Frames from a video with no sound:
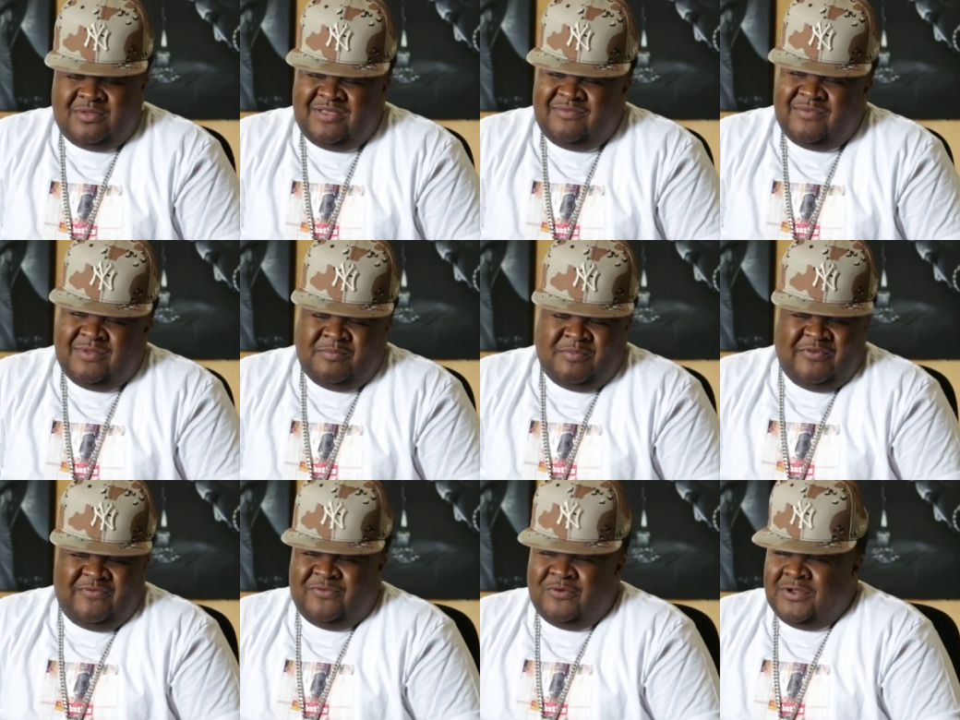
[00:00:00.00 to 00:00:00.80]
Right. Even
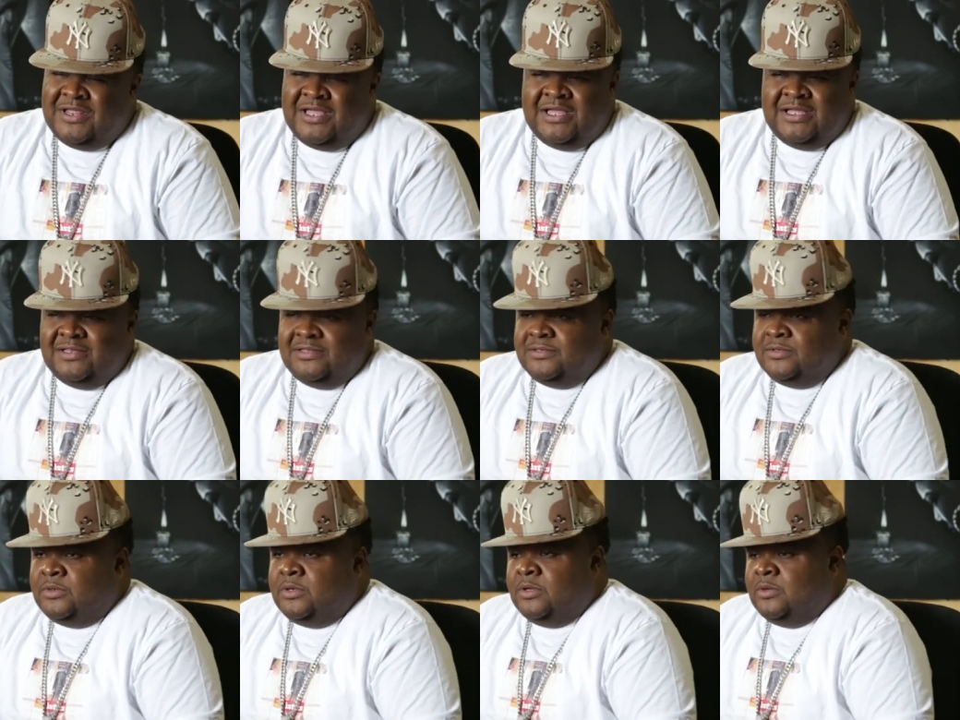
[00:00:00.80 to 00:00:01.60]
before that,
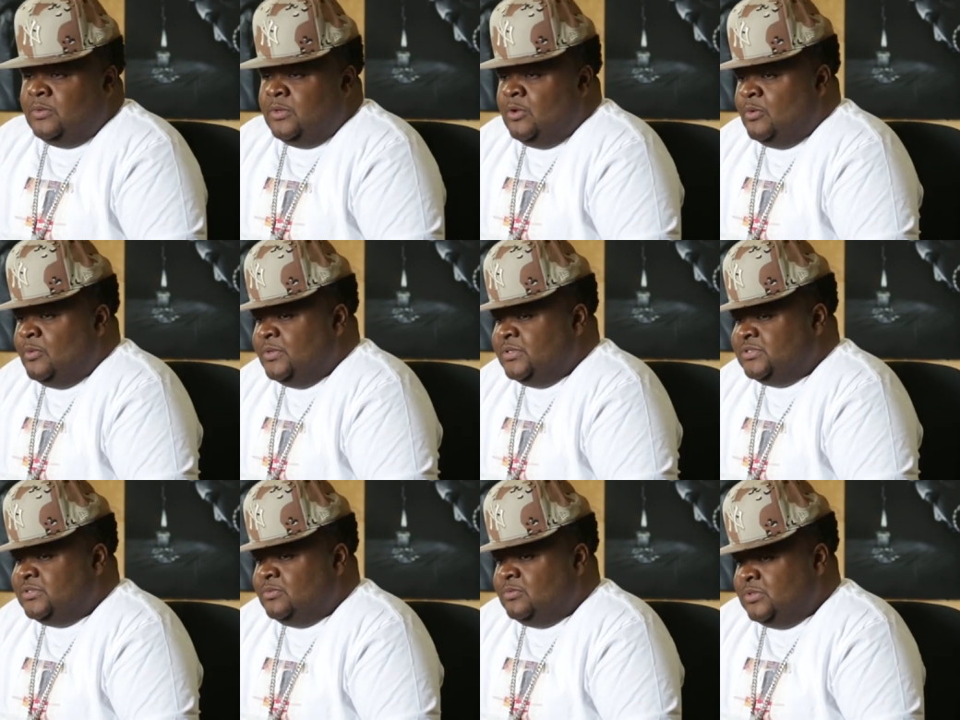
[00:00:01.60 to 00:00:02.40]
you know, we
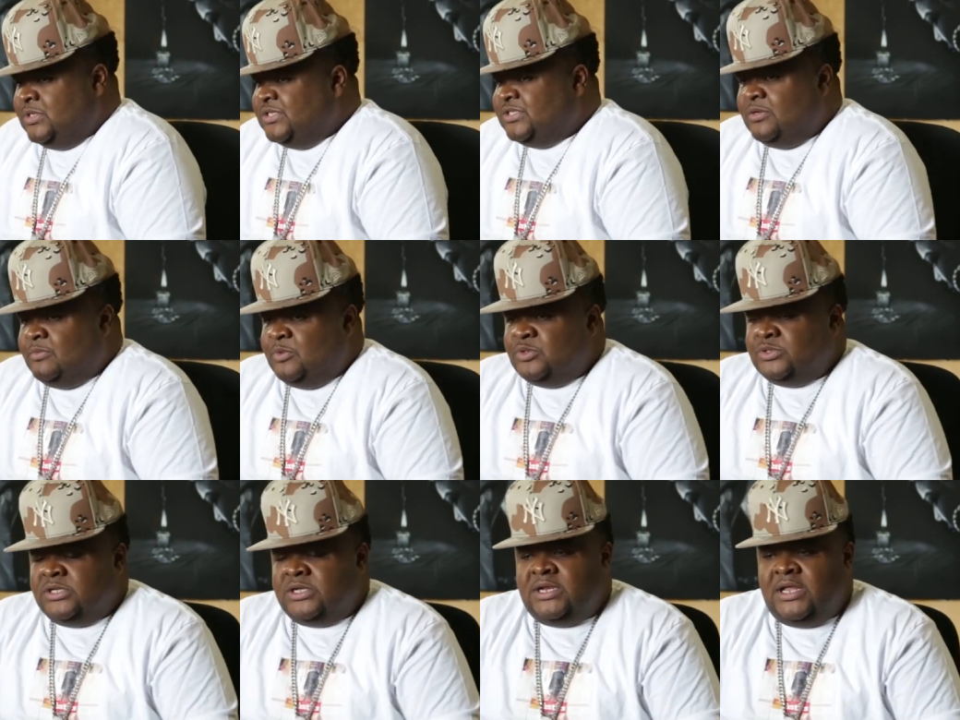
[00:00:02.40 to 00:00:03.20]
always listened to
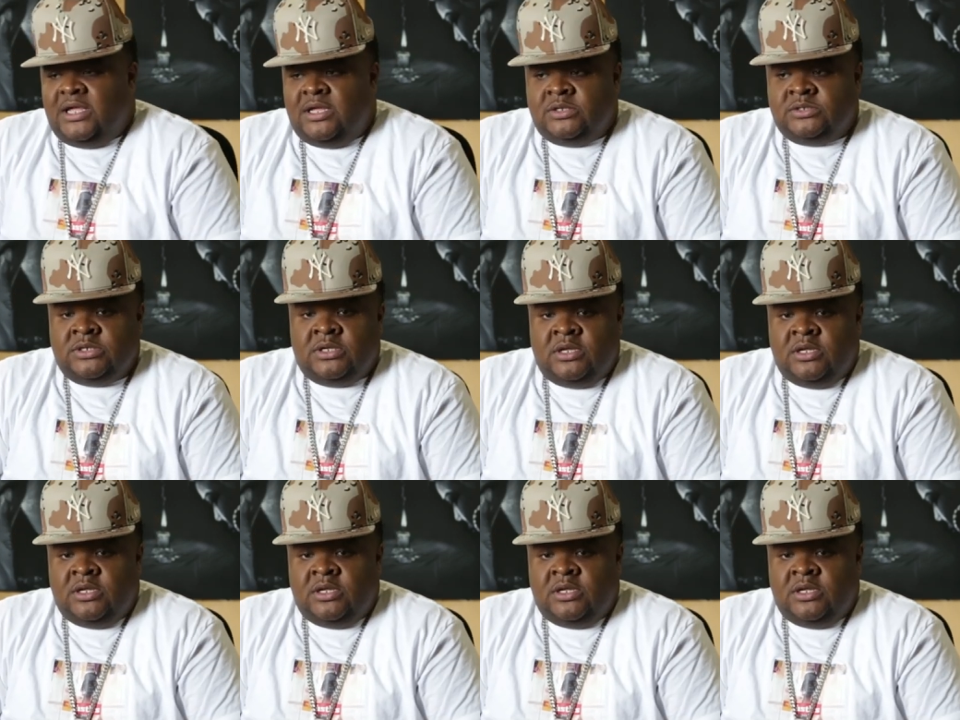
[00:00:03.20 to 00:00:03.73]
music in the house.